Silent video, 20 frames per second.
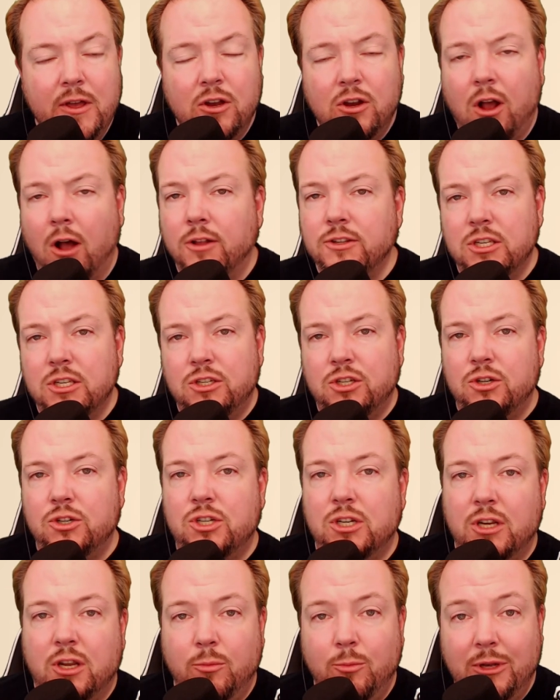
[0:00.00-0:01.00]

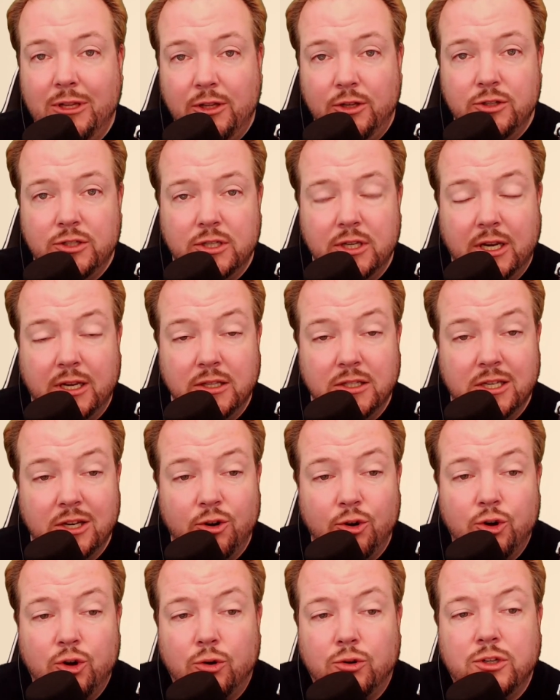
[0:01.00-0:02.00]
Constitution can be loosely
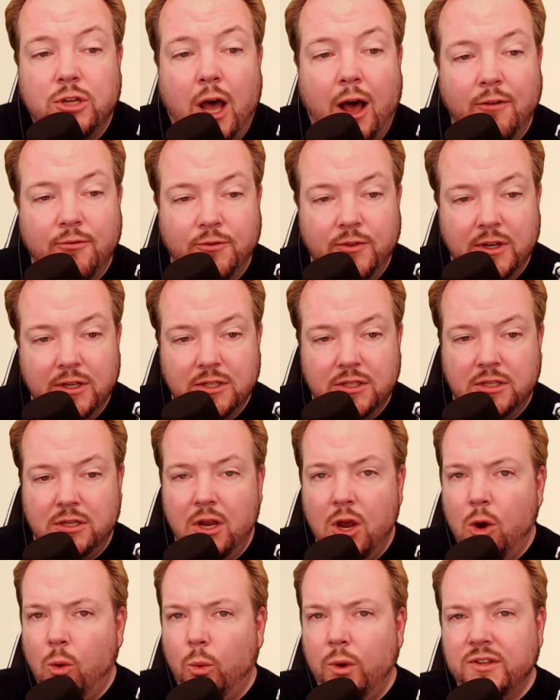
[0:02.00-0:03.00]
considered your toughness,
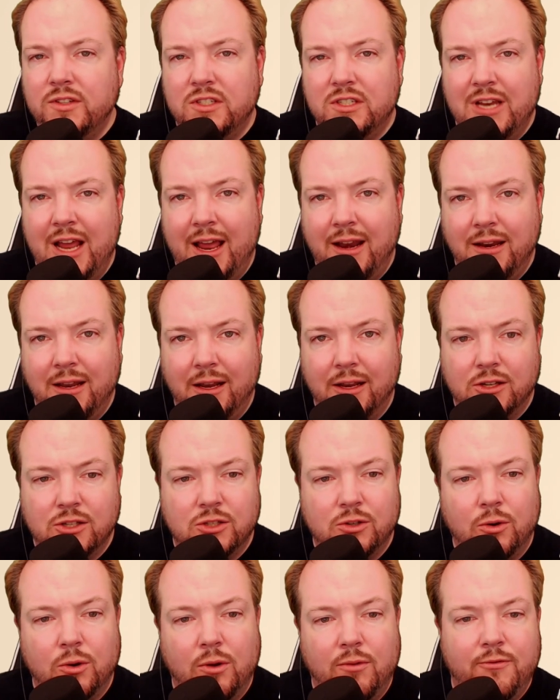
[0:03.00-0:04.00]
withstanding
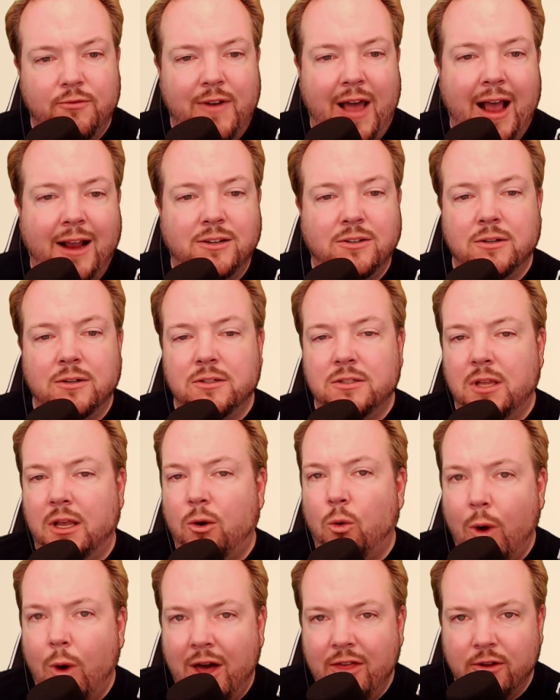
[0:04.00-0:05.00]
external factors
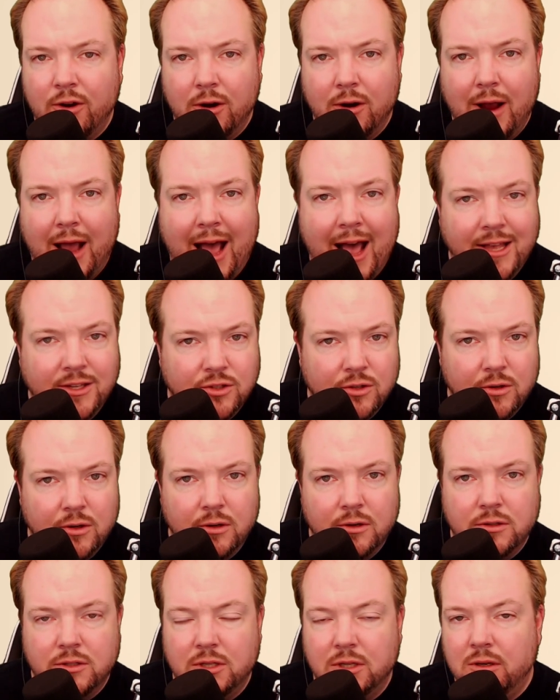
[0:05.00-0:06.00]
like weather,
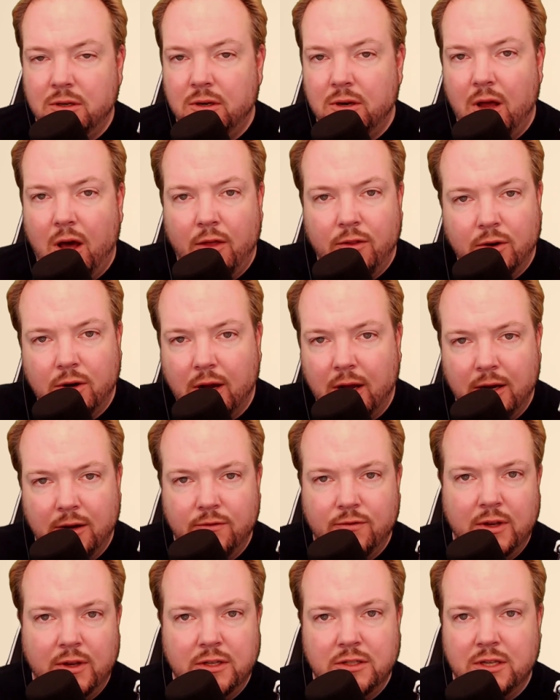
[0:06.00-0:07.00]
hazards, and other kind of
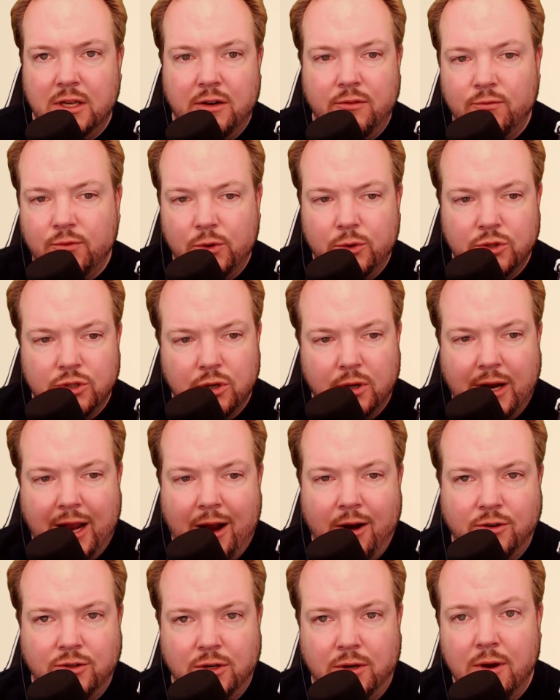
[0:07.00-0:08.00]
things that influence your
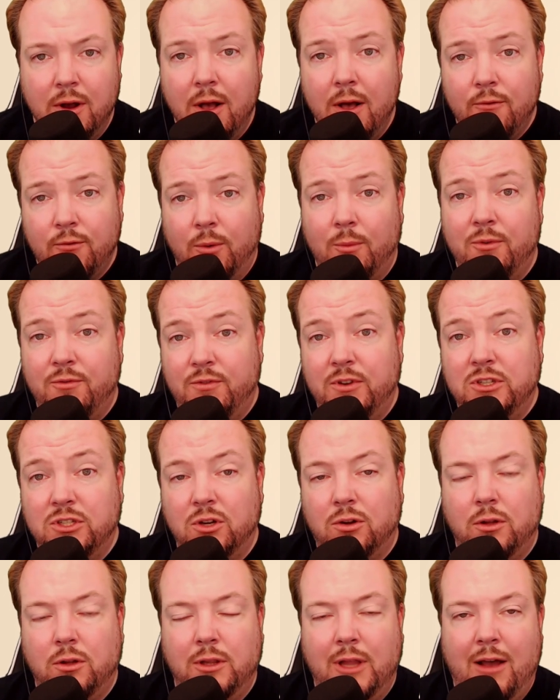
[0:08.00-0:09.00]
character from a
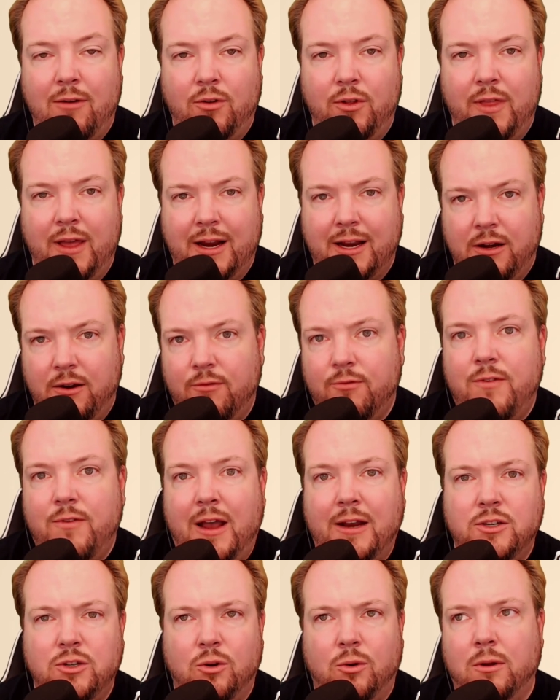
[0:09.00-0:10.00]
physical level that can
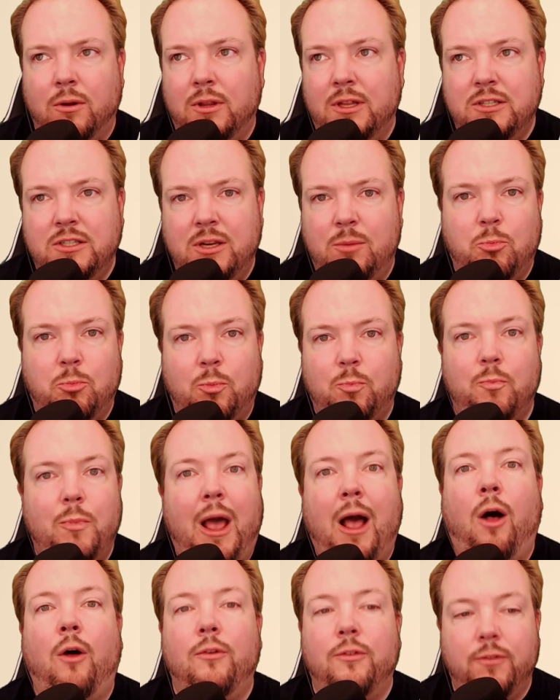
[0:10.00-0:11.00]
affect your, let's say,
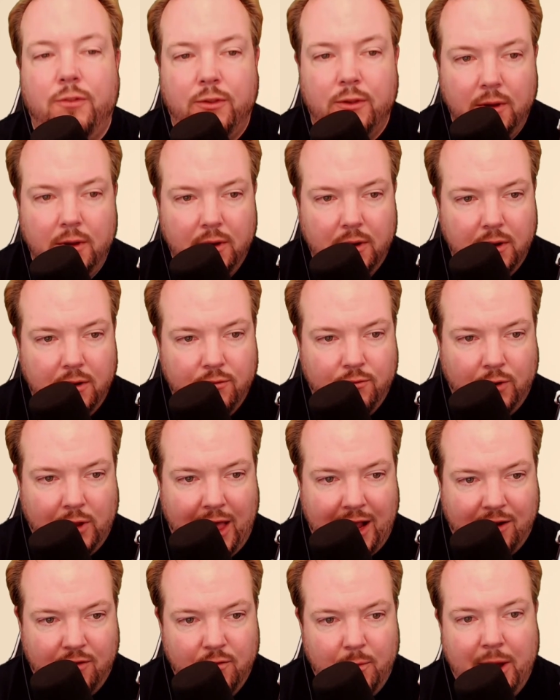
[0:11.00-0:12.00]
health, for
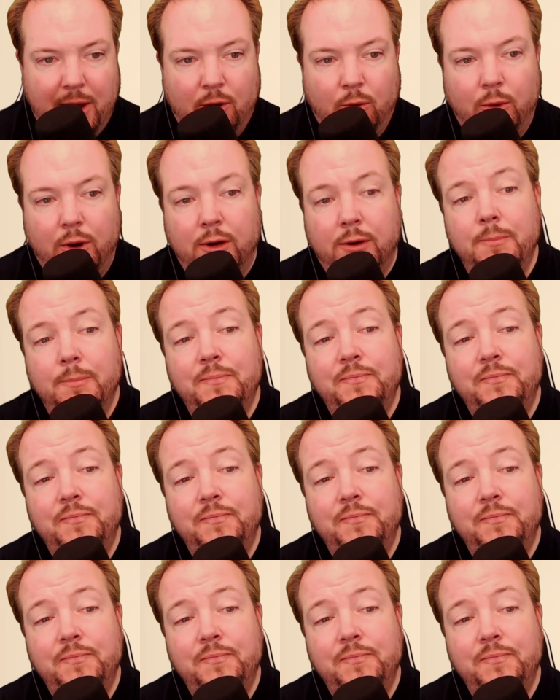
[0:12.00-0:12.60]
lack of a better word.